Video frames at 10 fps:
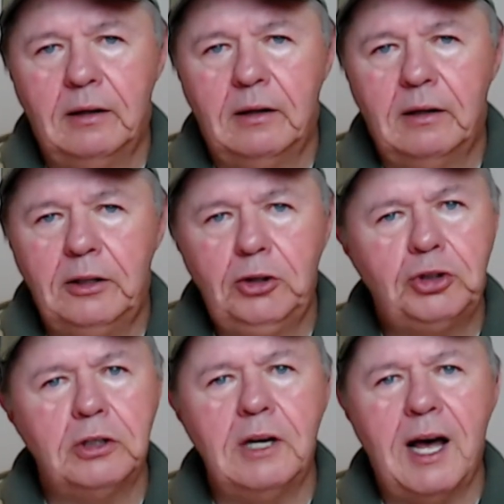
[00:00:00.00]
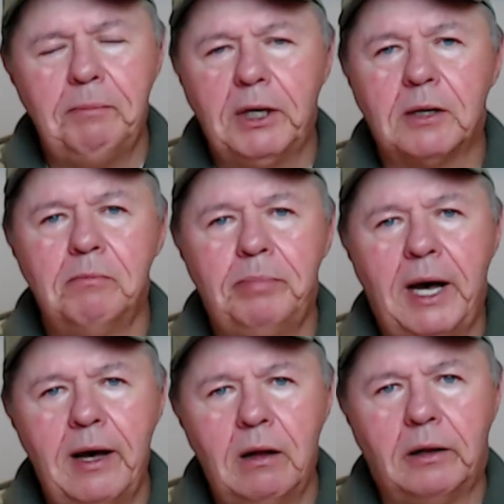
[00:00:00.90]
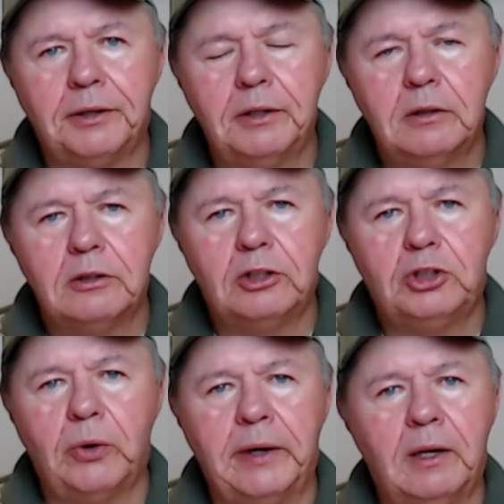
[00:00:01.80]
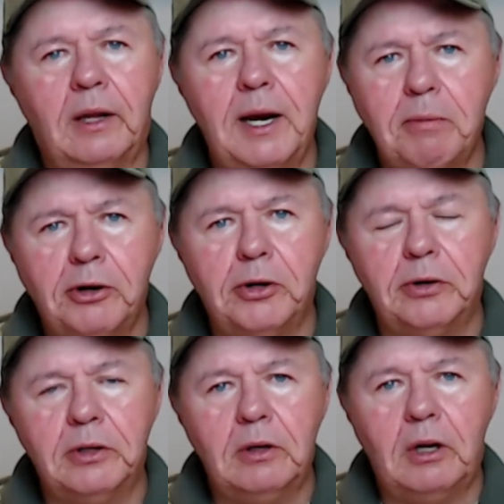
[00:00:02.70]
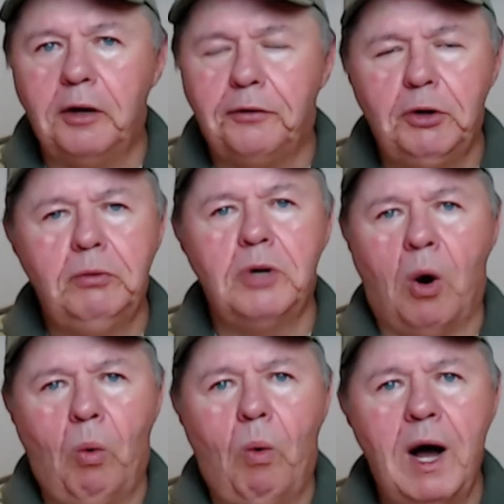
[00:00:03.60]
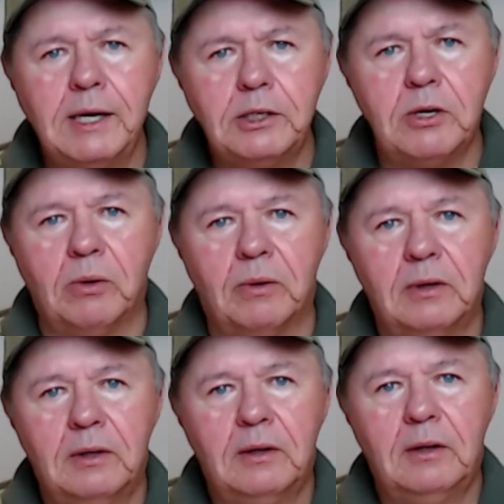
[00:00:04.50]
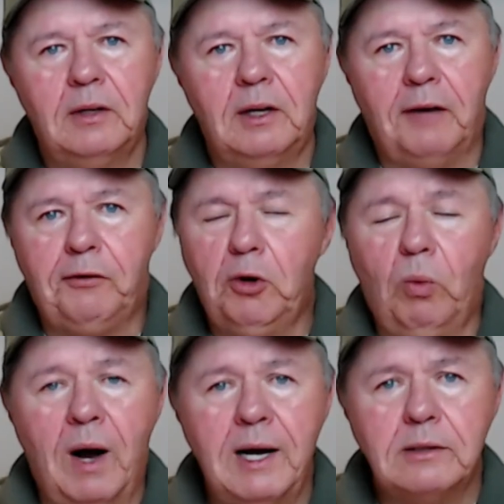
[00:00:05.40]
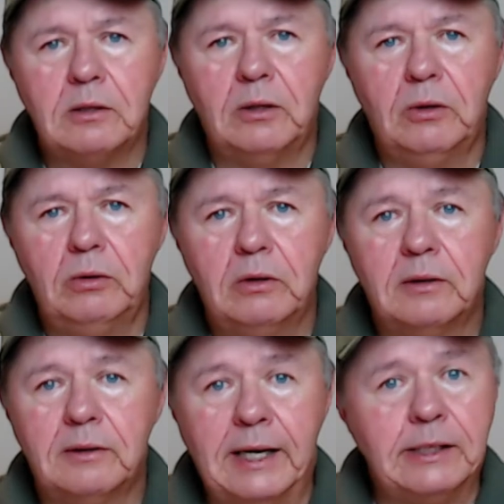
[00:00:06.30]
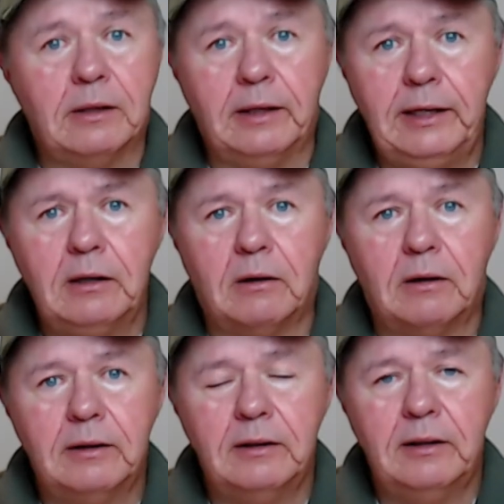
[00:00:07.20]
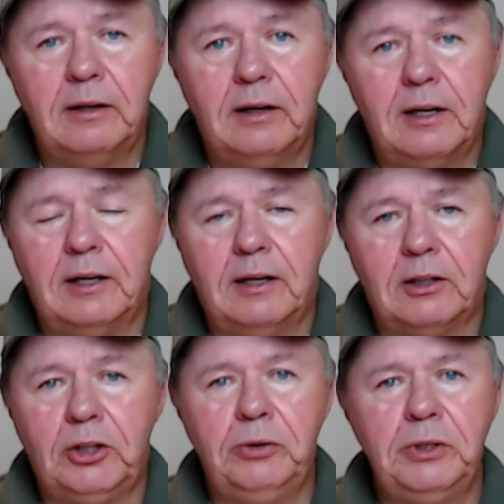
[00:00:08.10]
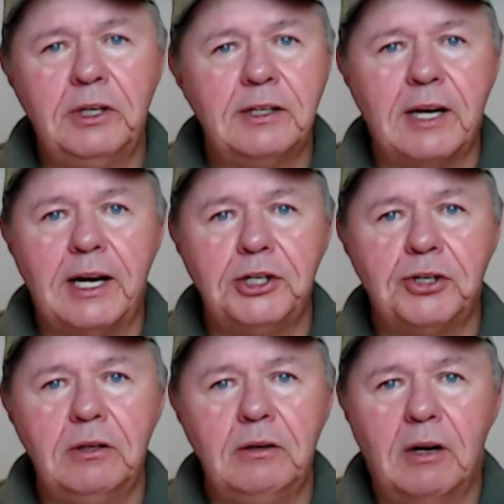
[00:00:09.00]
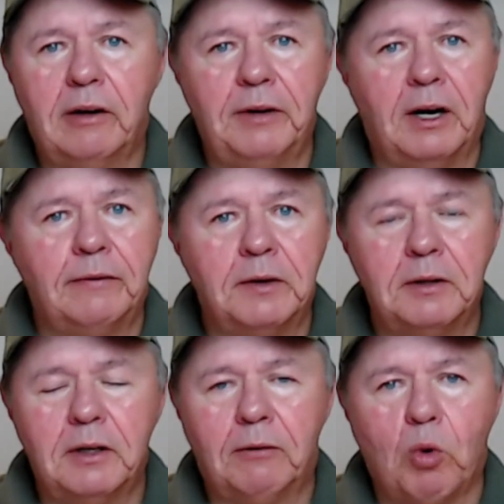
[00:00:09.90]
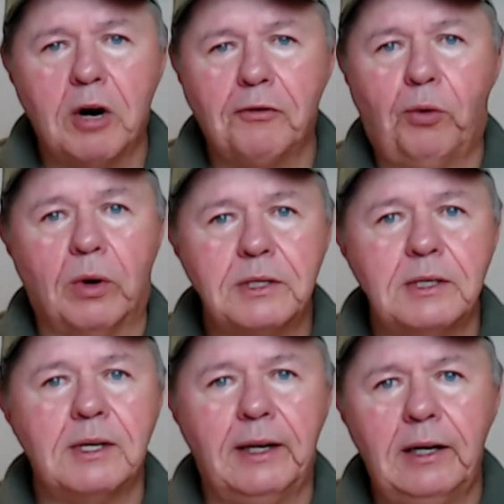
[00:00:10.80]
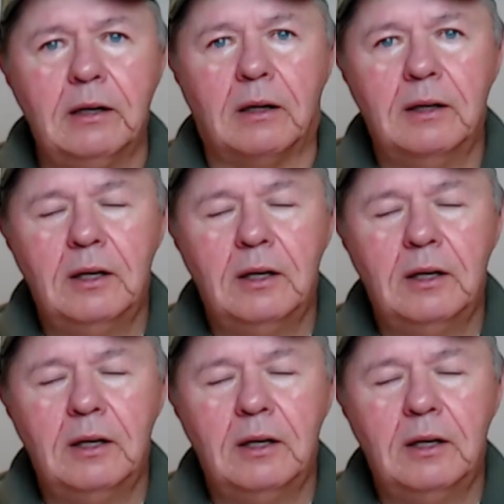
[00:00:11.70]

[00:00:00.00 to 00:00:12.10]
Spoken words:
You should not be compelled to join a labor union if you don't want to. If you want to, that's legal. Unionization of a workforce is legal.